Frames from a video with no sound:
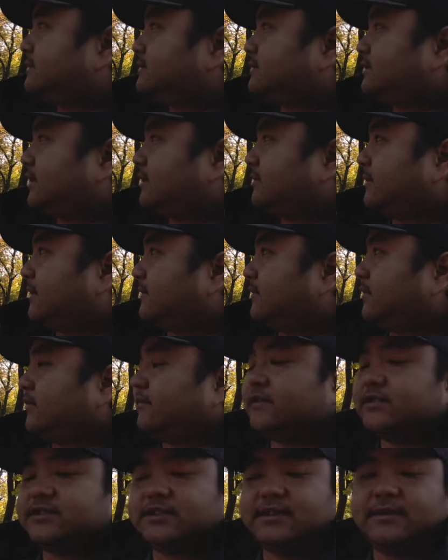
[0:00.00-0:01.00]
So I'm gonna have to go
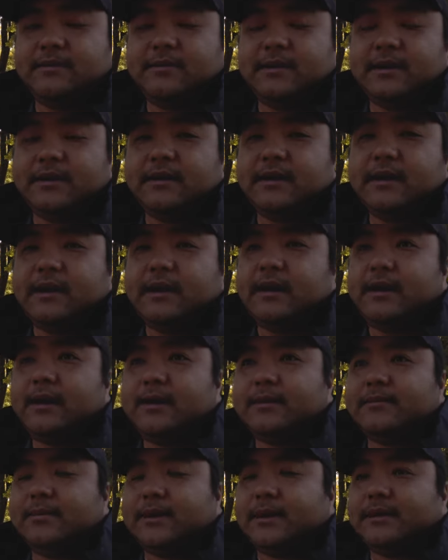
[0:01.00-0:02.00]
fishing a bit.
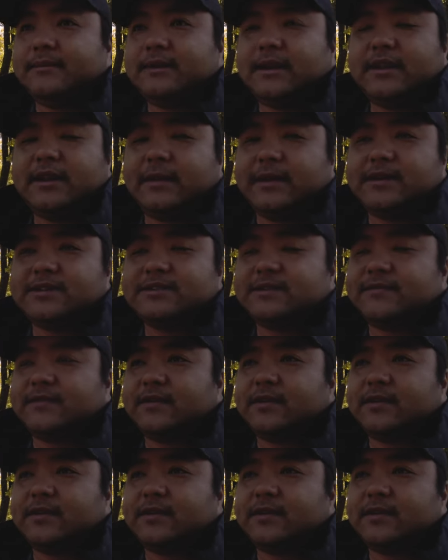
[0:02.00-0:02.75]
But anyways,